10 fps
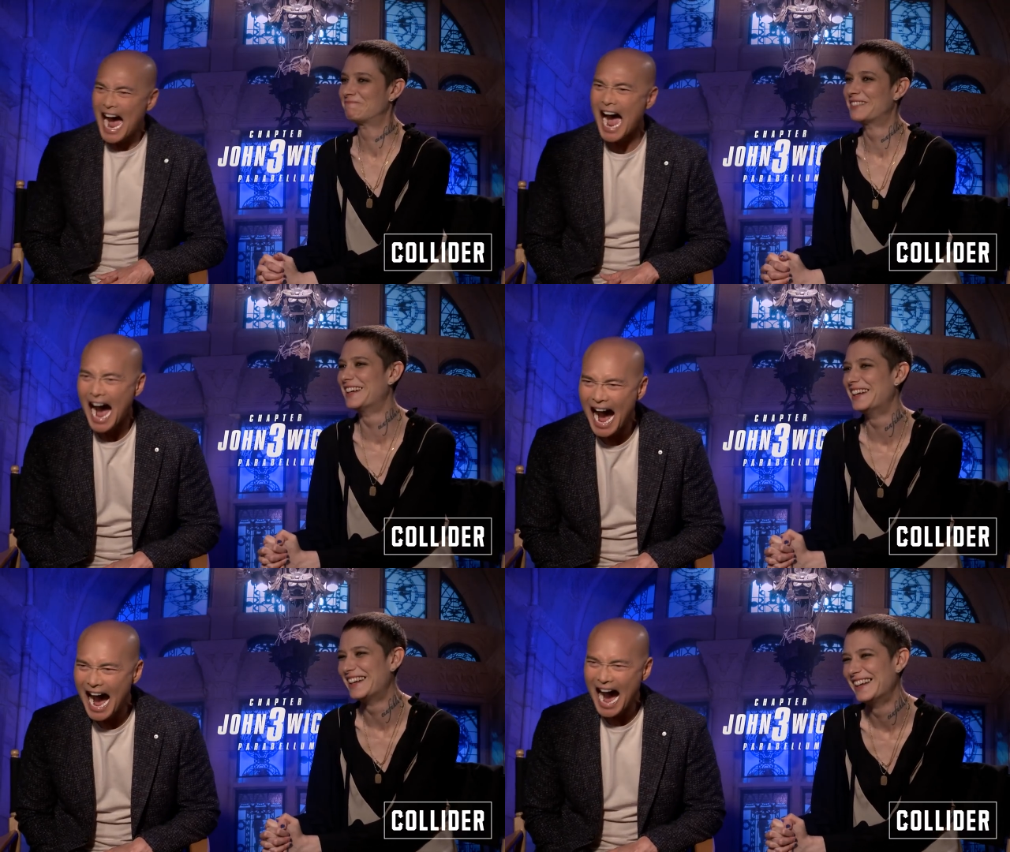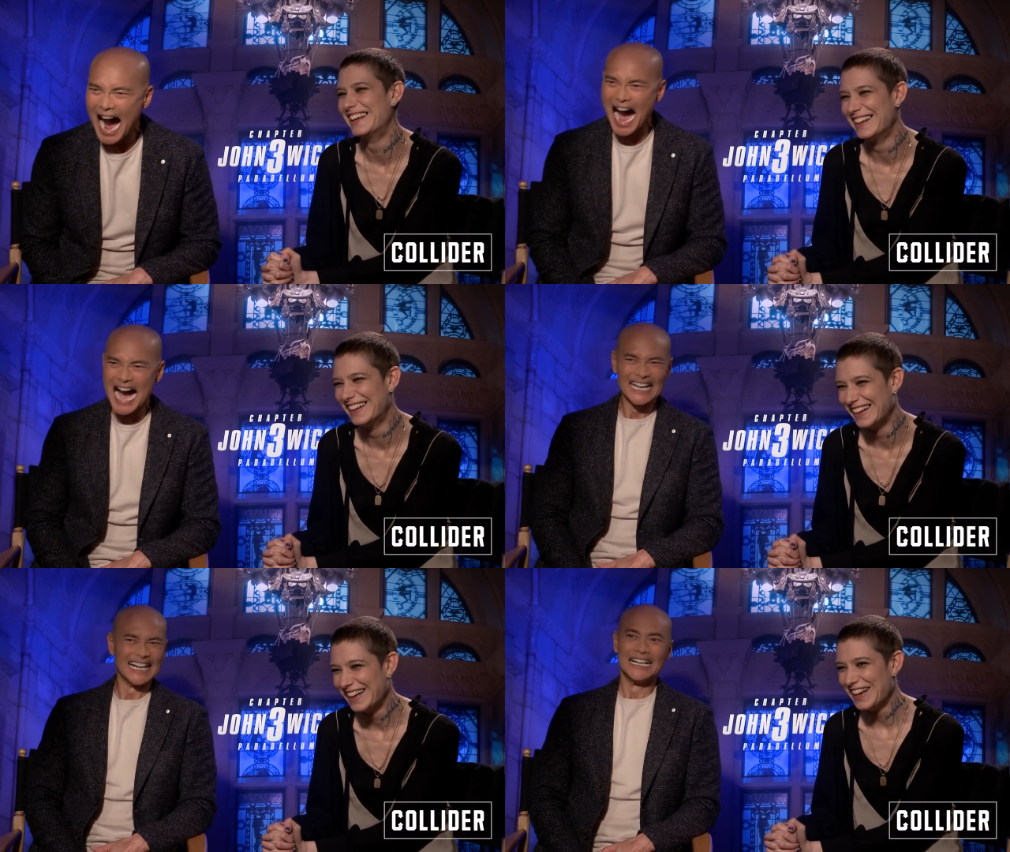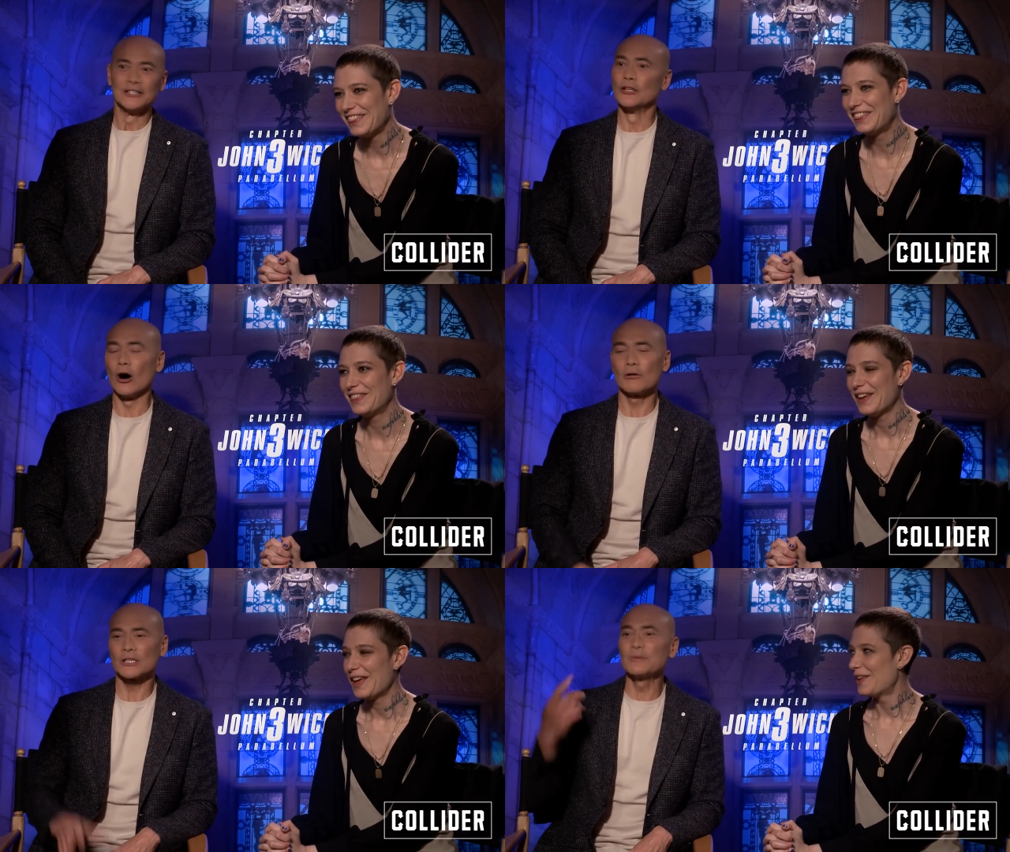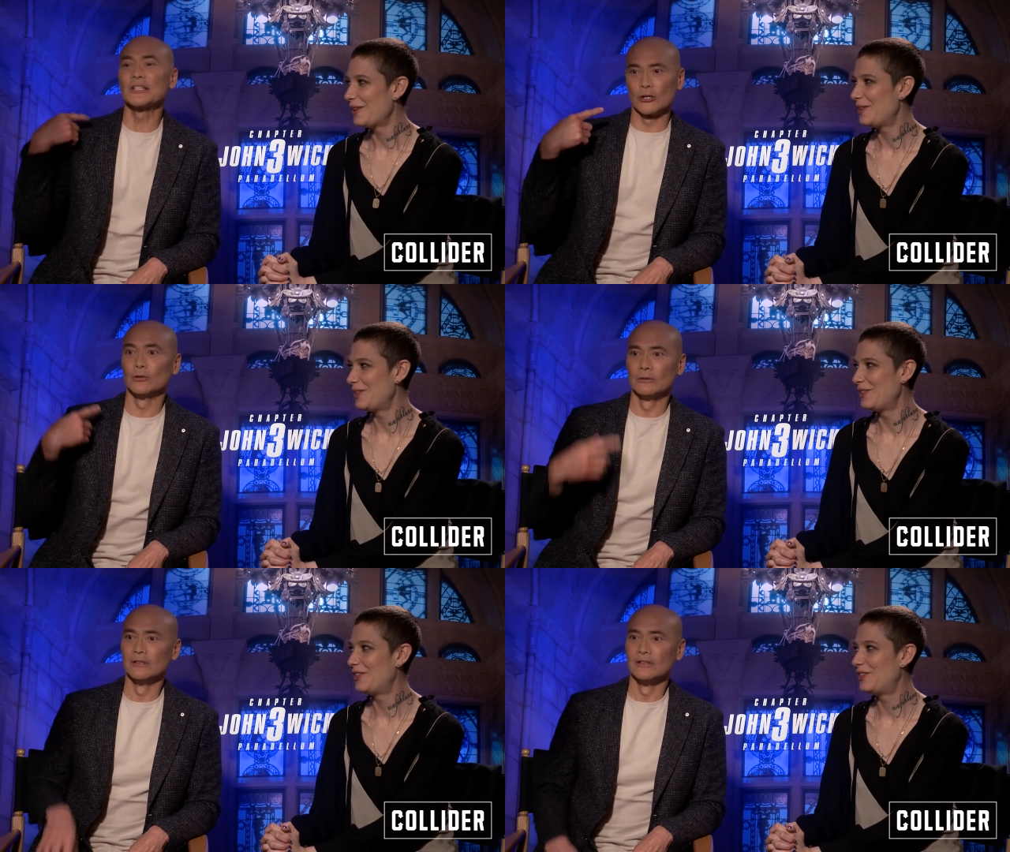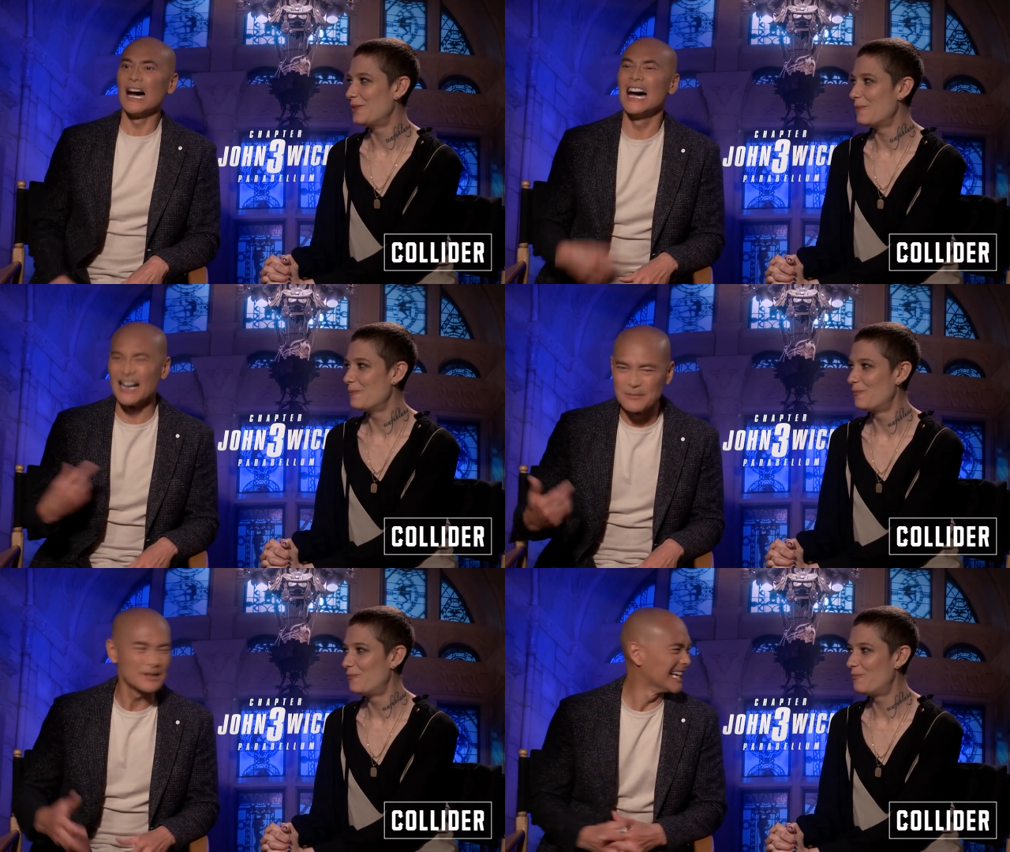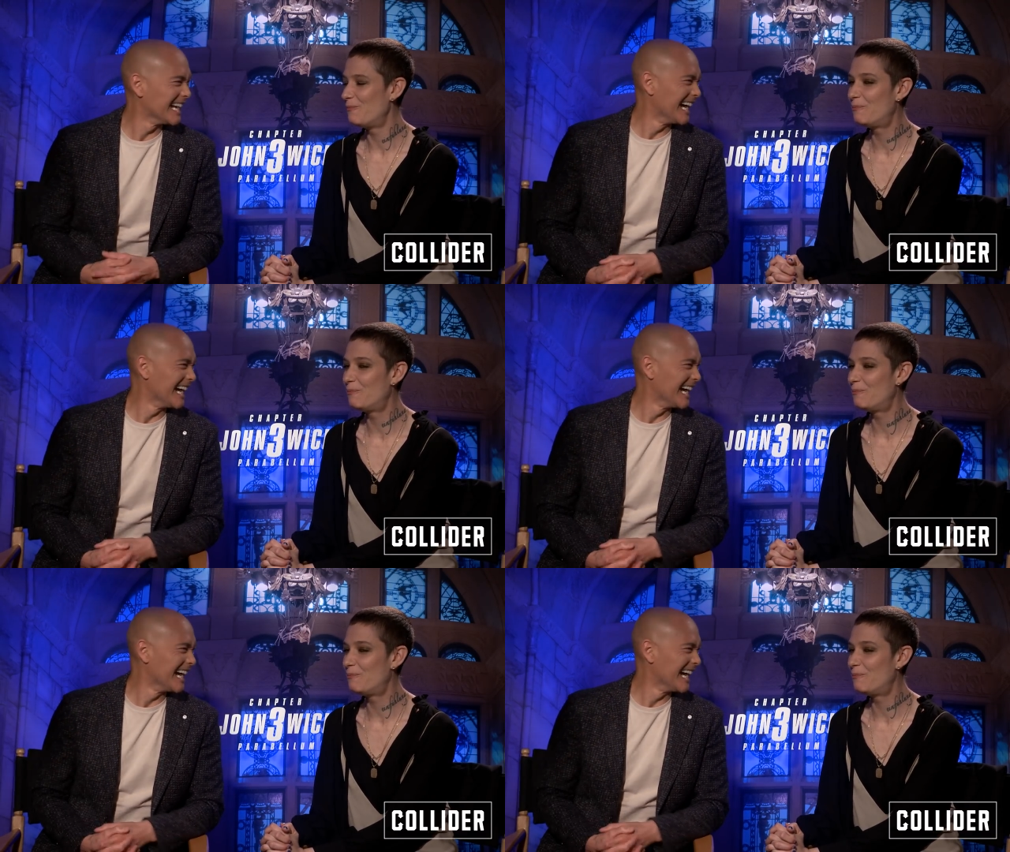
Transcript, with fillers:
Speaker 1: okay, so it's just me. It's just no, me. it's me too. Okay, thank you.